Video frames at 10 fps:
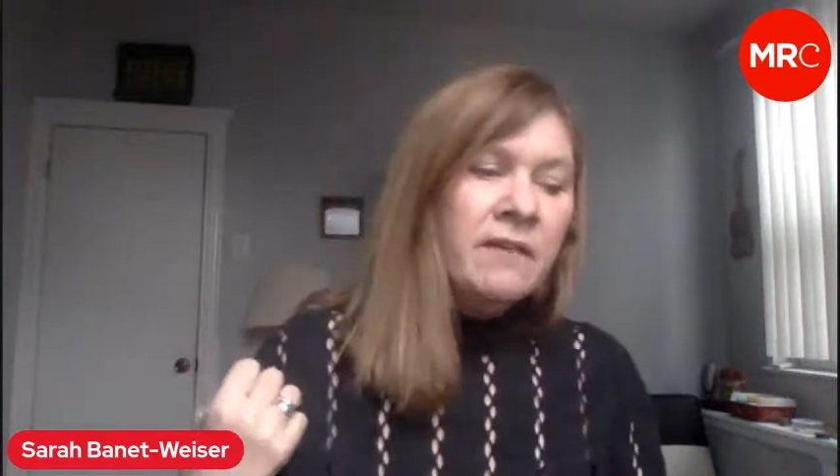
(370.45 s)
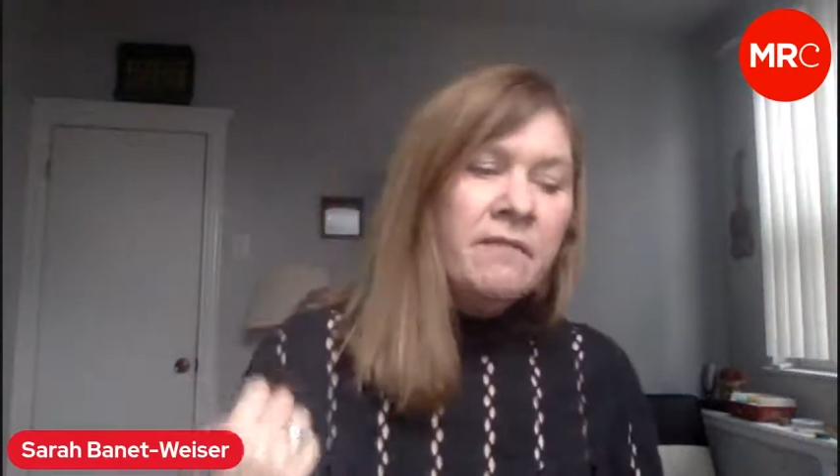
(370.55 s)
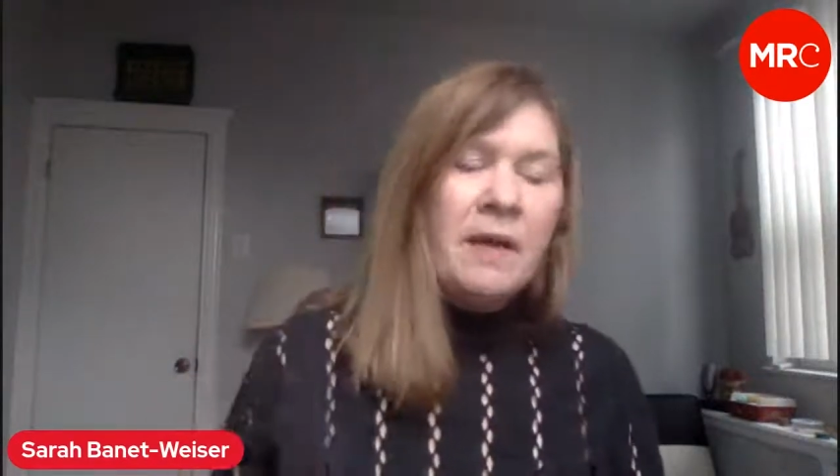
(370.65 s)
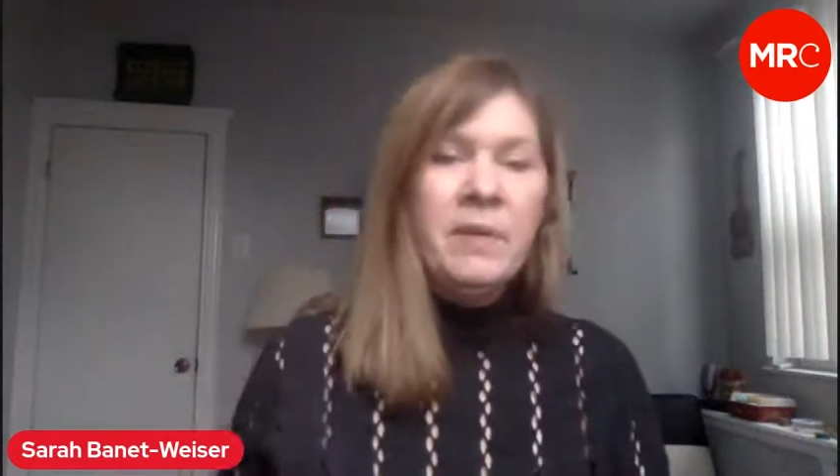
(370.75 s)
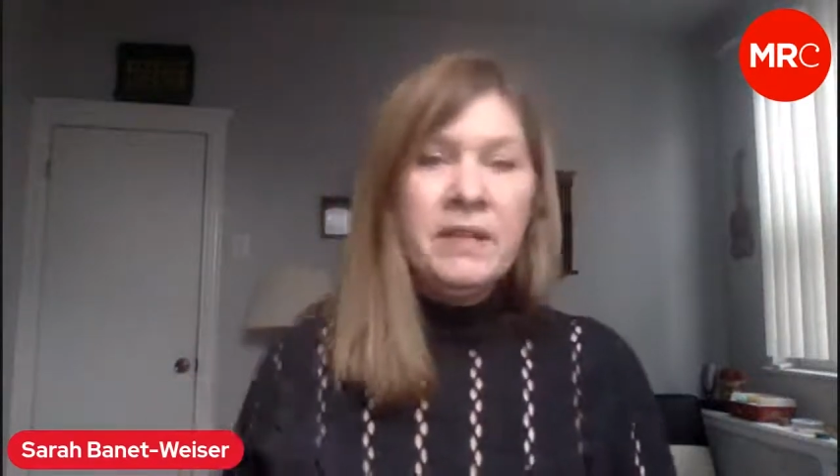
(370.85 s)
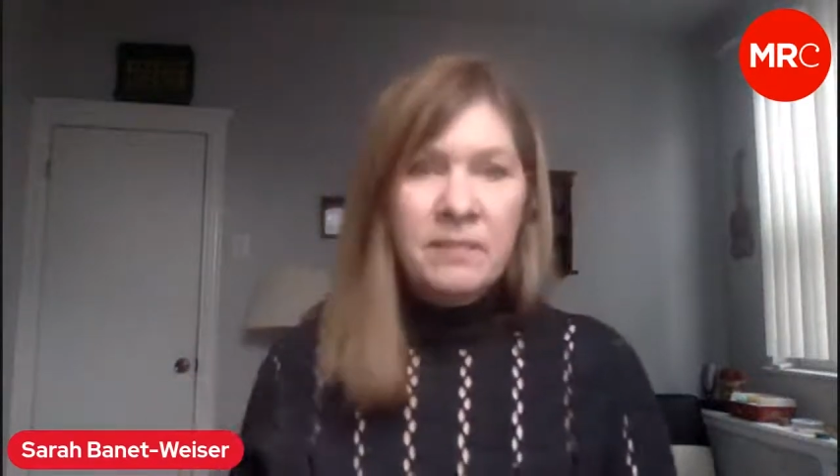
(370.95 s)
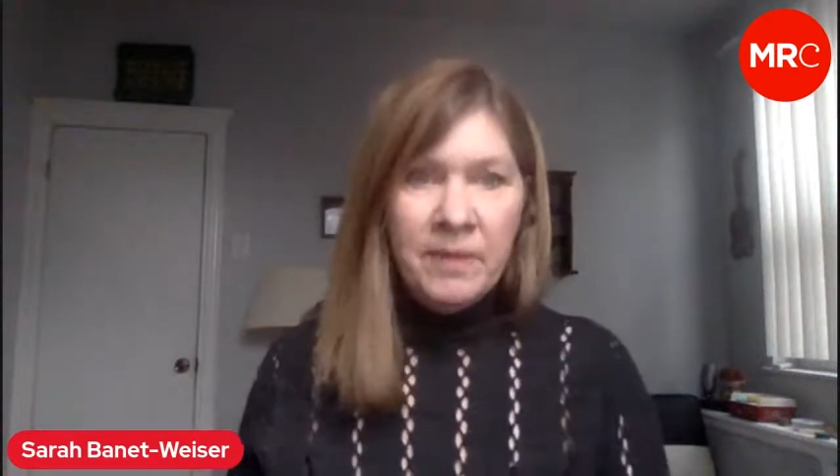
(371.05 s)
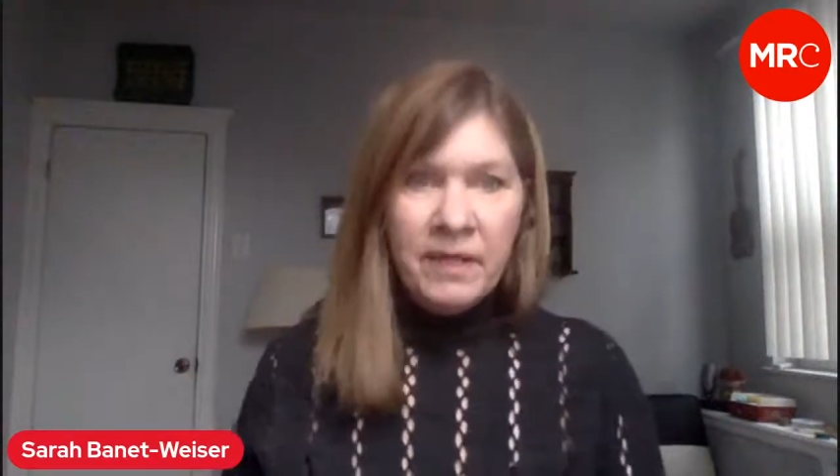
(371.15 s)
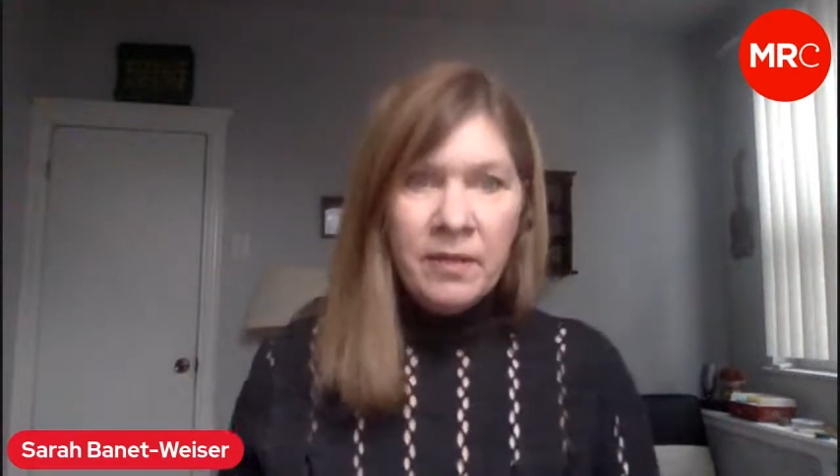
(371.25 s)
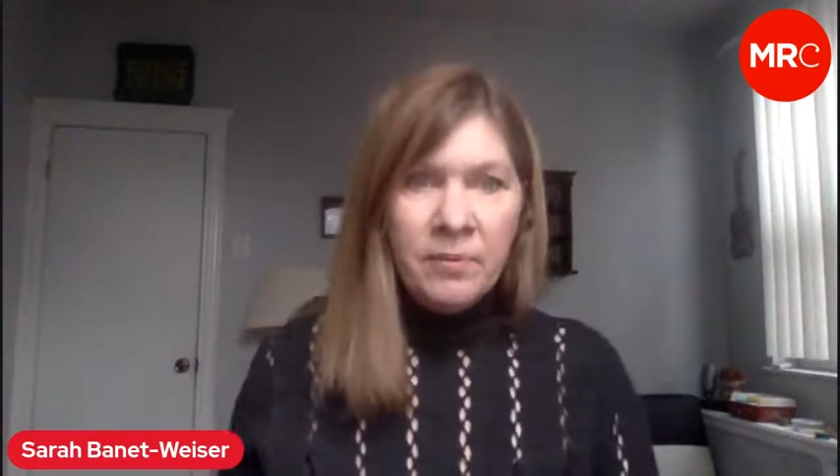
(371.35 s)
feminist
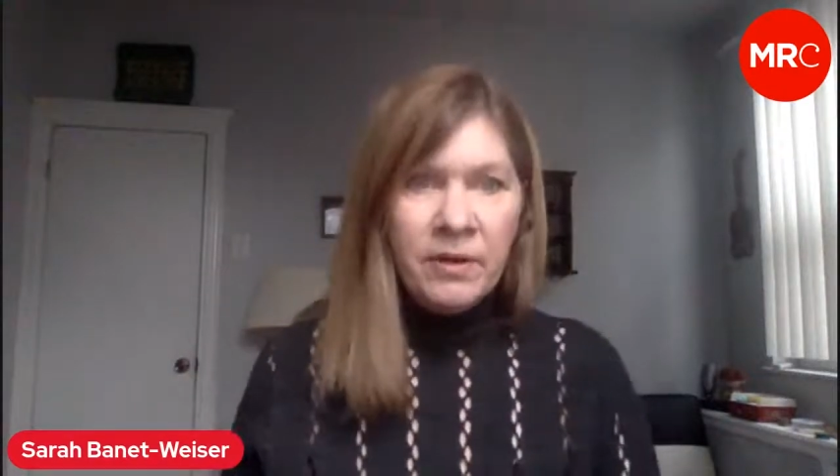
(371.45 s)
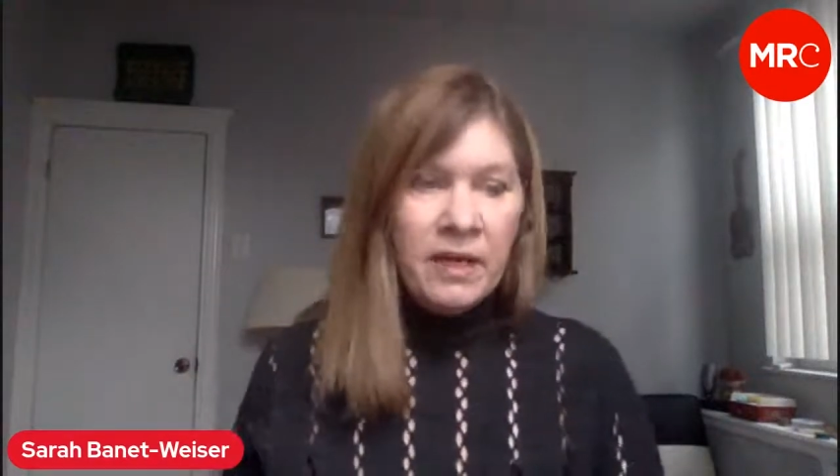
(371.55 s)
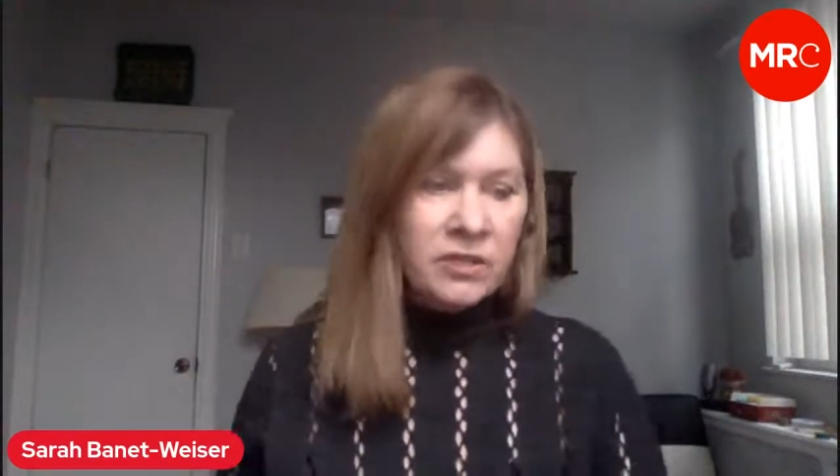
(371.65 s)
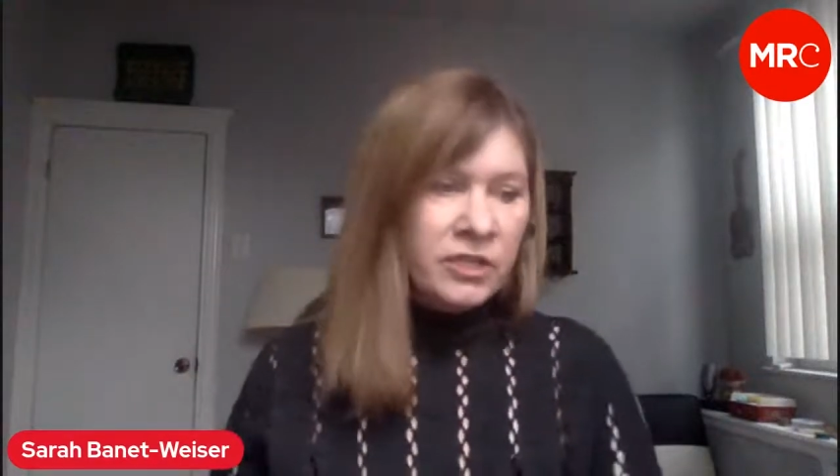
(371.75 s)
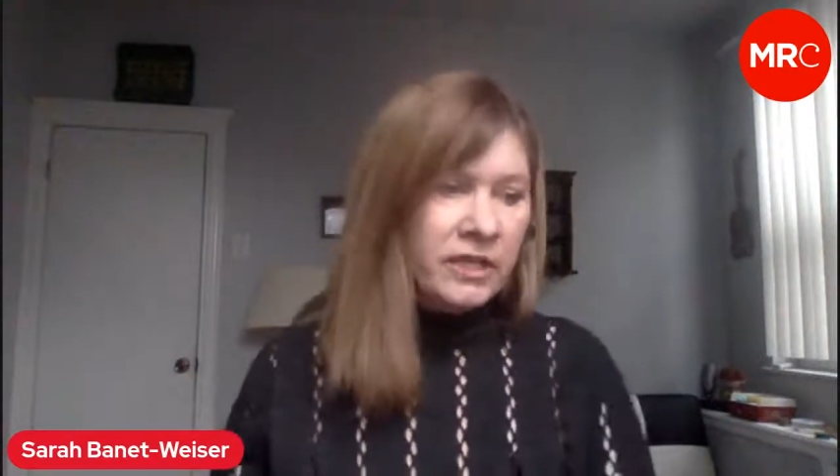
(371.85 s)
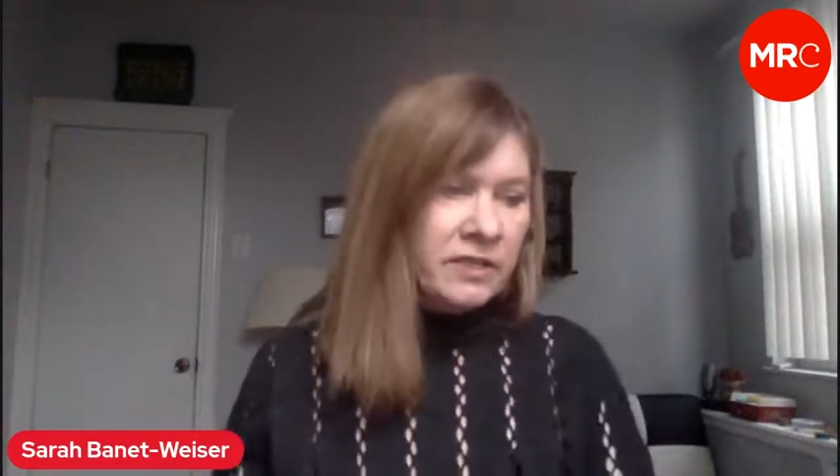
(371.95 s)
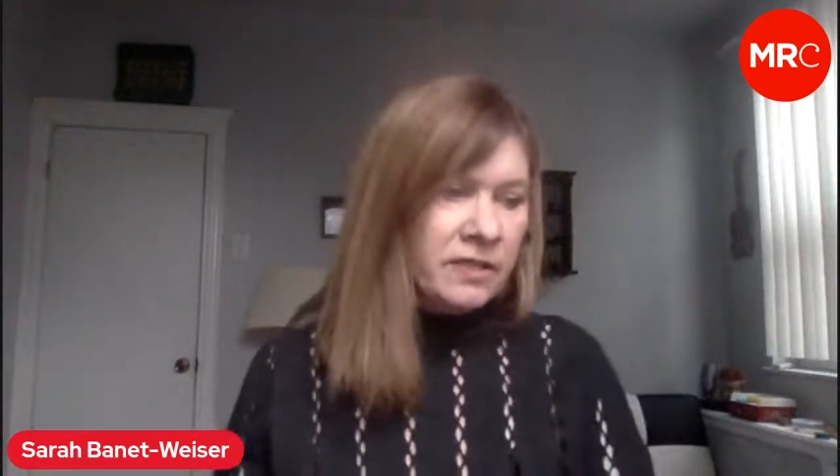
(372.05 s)
media productions,